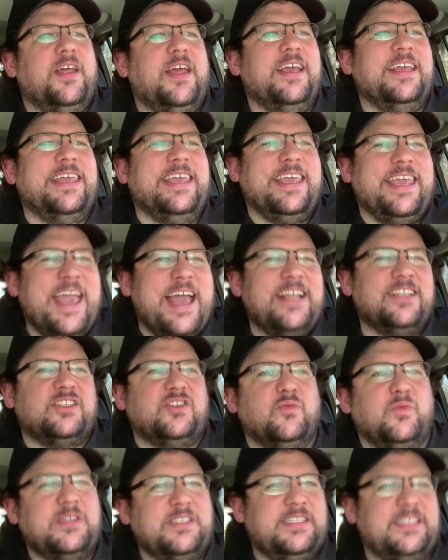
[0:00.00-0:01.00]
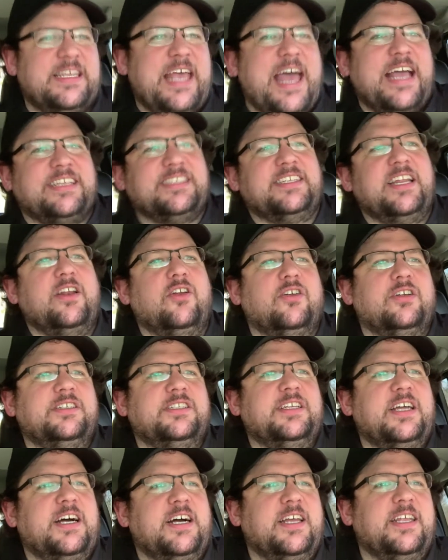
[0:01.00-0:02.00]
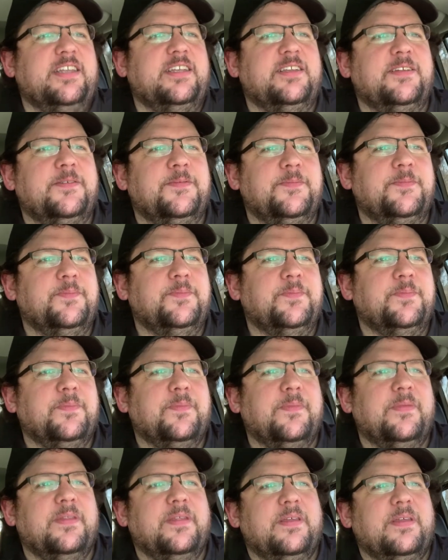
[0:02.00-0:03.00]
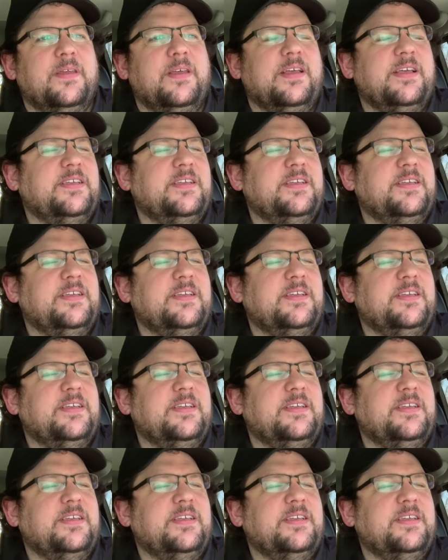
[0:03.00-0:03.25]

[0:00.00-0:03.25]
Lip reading: against what Zack Snyder has done